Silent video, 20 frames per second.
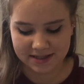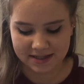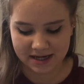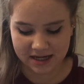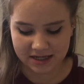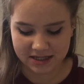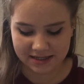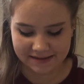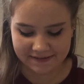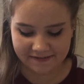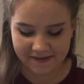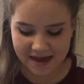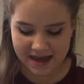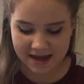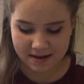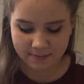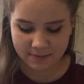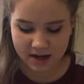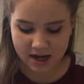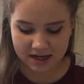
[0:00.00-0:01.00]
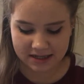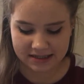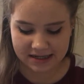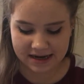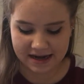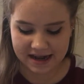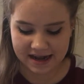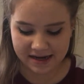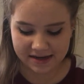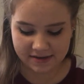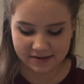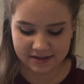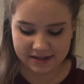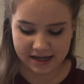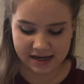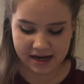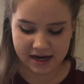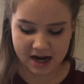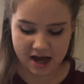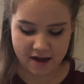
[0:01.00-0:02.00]
such as fake blood, needles
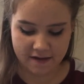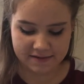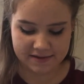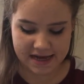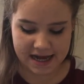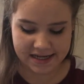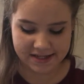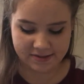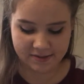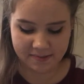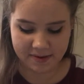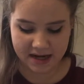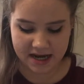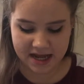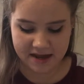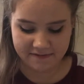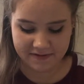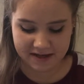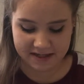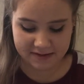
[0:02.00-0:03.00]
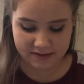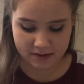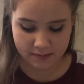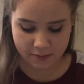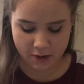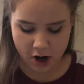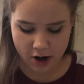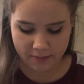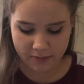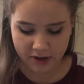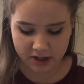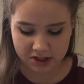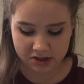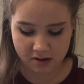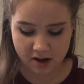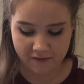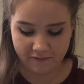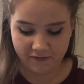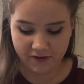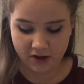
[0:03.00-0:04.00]
and gloves as we believe this is appropriate to
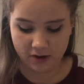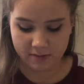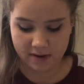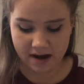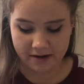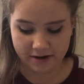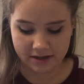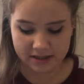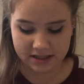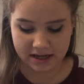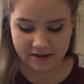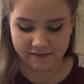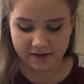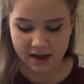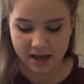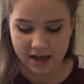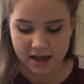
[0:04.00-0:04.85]
our film narrative.